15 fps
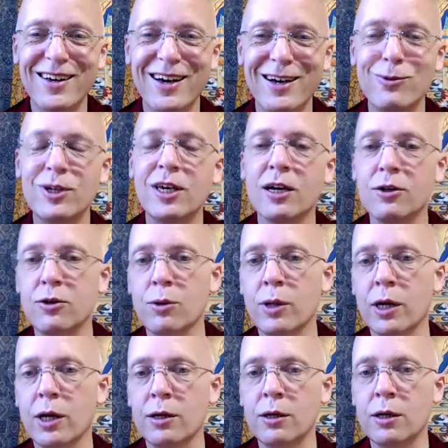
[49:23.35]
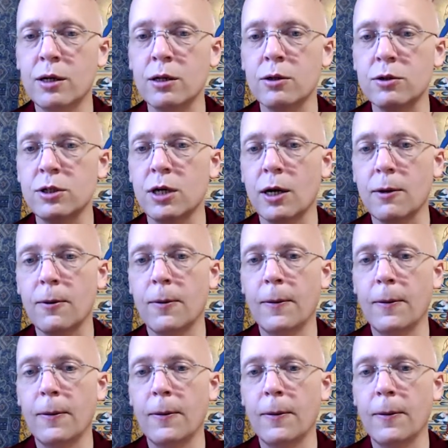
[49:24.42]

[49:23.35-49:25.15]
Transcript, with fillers: And we can't do that in English yet.